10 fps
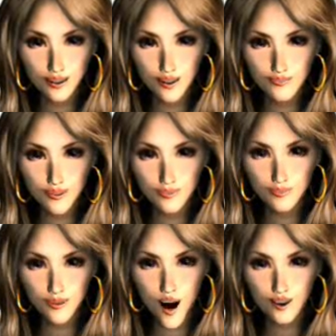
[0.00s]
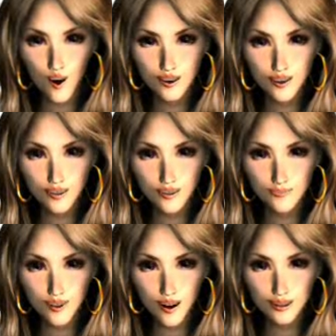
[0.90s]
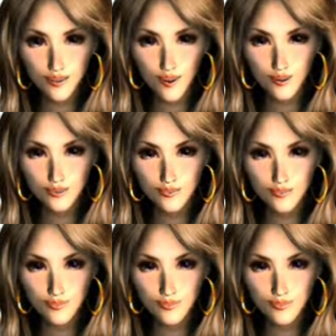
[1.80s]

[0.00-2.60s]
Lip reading: myself by the way I look, basically.